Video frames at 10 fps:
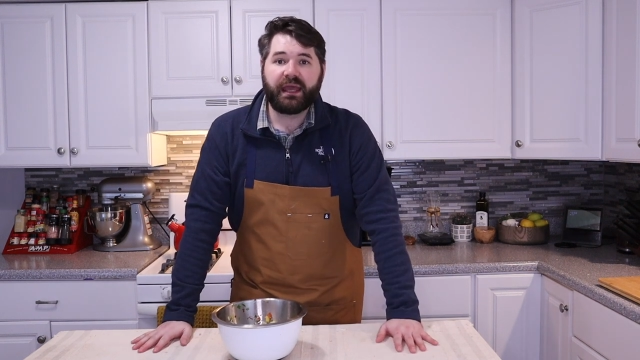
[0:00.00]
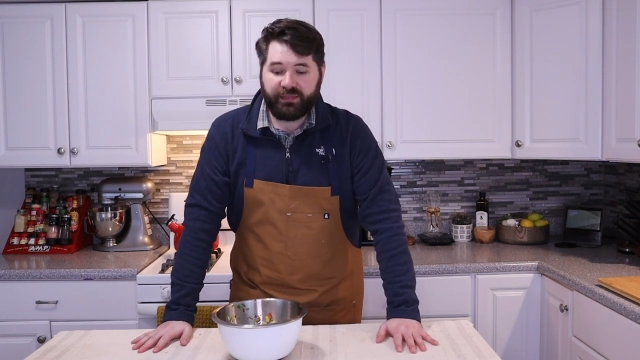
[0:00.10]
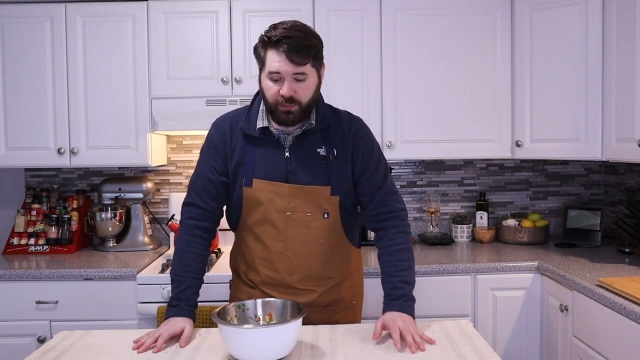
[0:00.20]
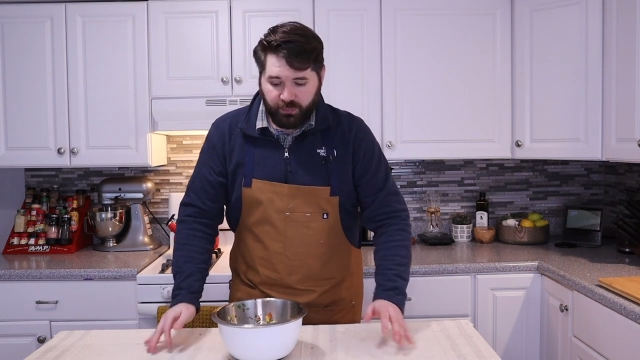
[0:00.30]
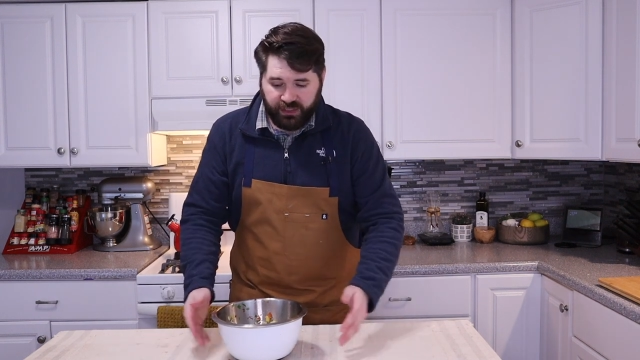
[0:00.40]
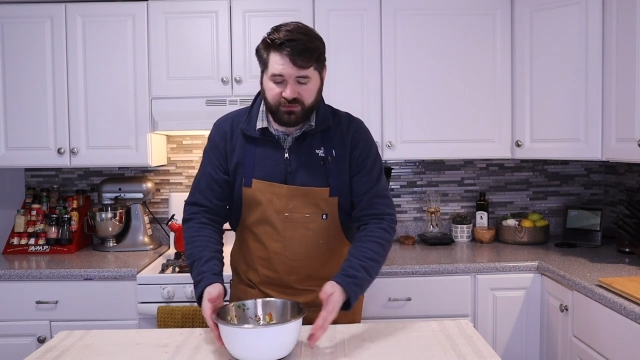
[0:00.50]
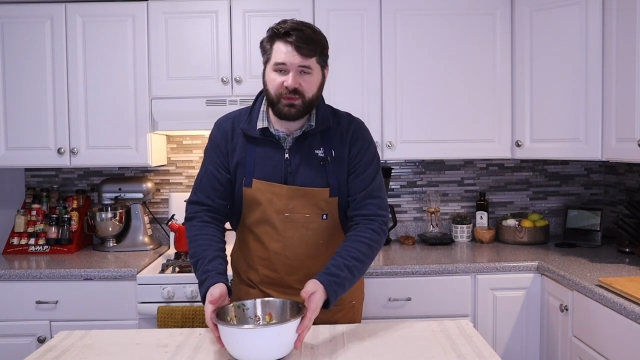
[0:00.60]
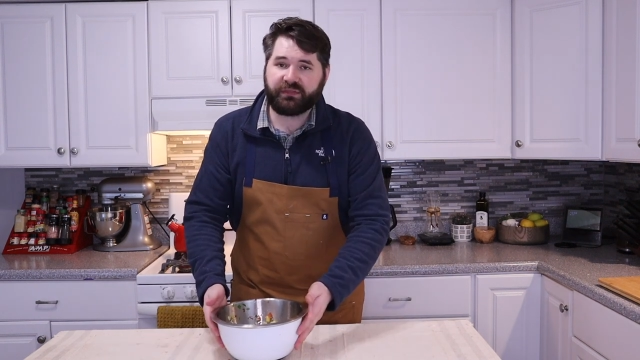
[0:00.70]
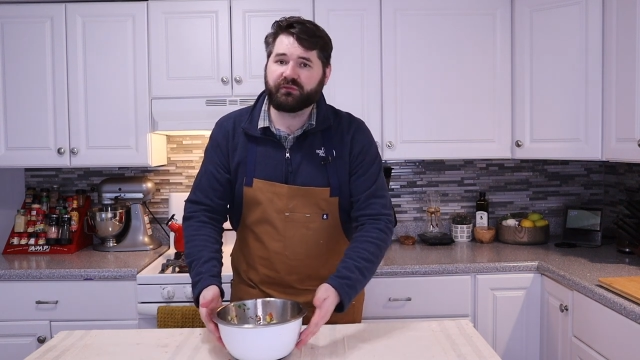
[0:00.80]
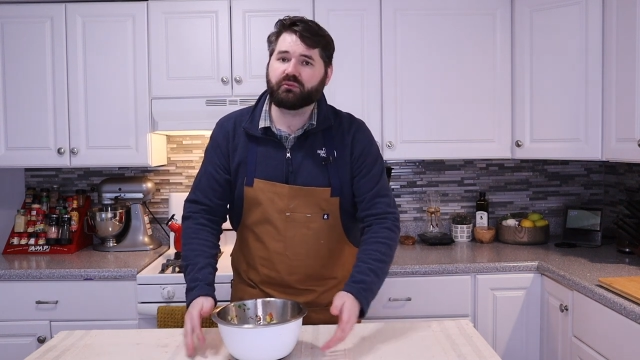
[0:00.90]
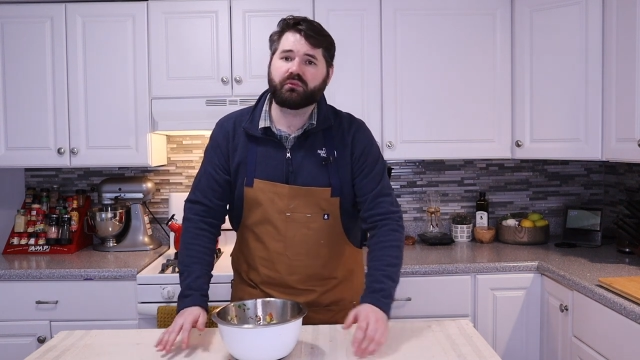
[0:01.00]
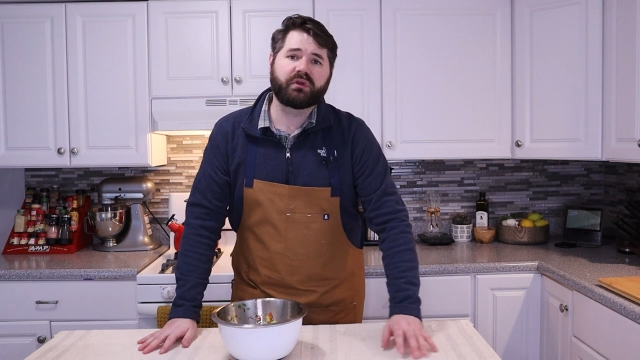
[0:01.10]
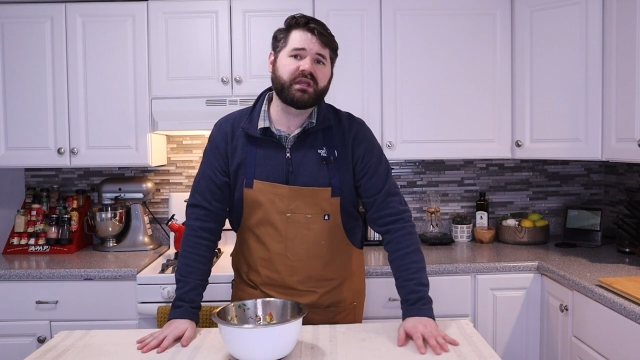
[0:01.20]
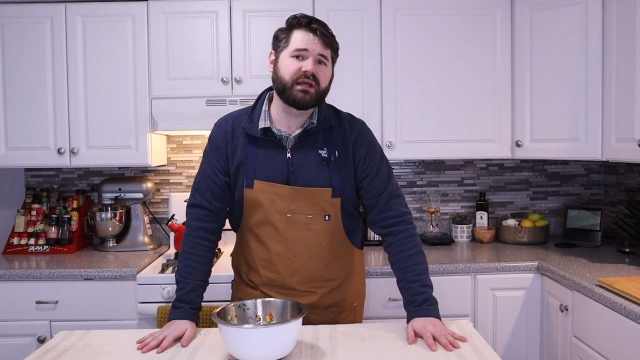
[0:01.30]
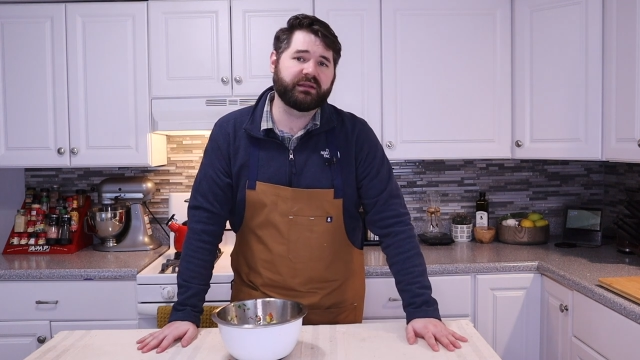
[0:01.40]
And then we got to make this
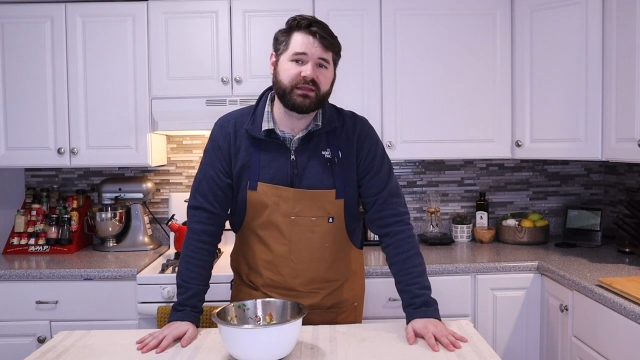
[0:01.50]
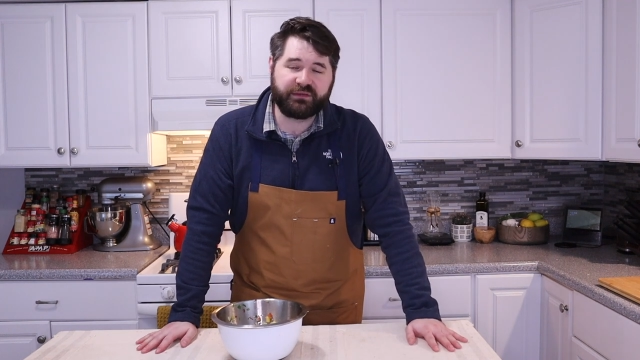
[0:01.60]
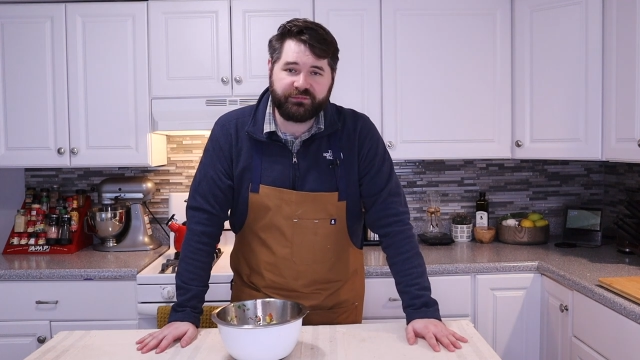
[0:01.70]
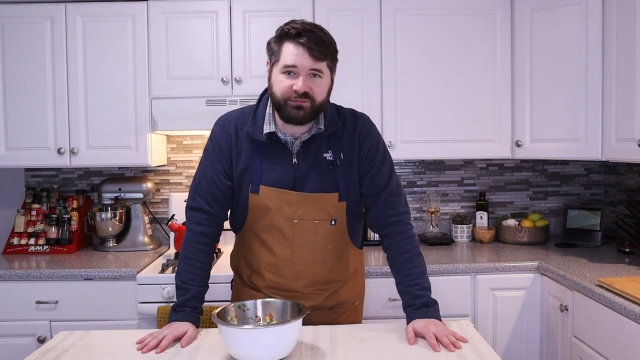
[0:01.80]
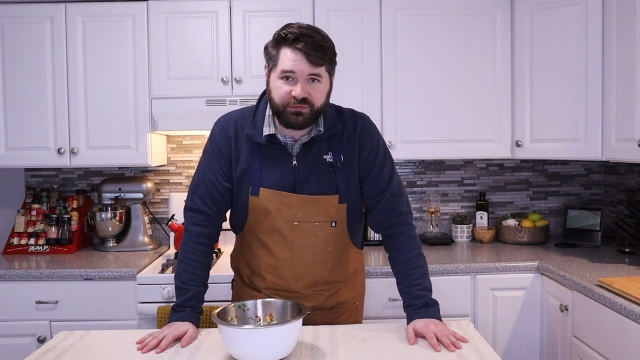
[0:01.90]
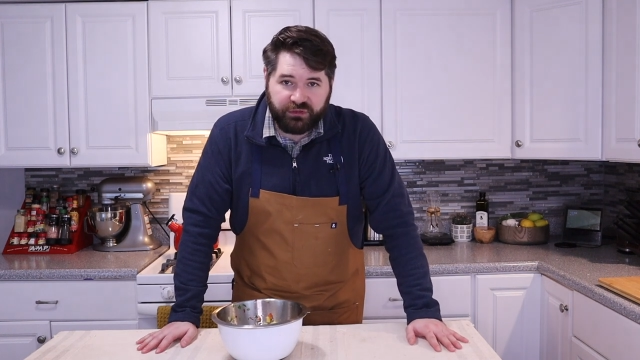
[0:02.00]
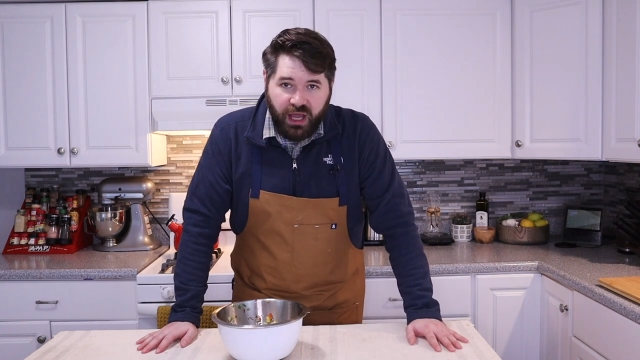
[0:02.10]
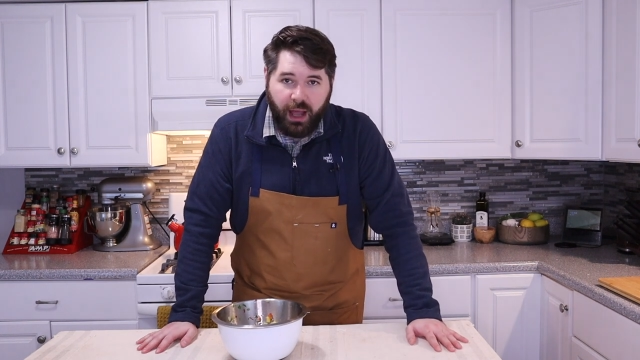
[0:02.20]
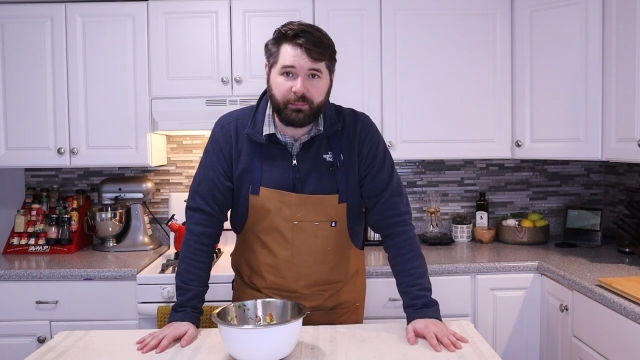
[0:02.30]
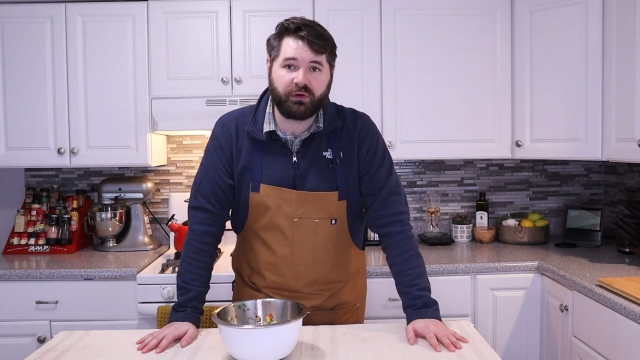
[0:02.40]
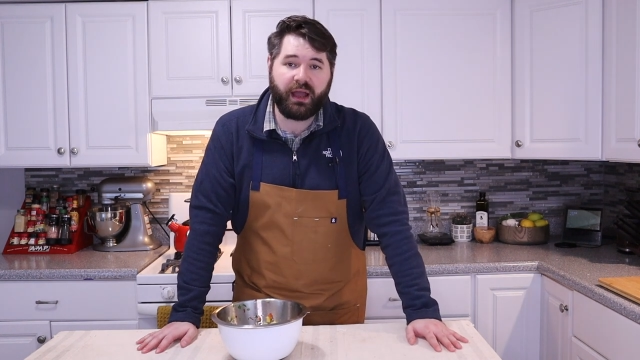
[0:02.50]
really phenomenal,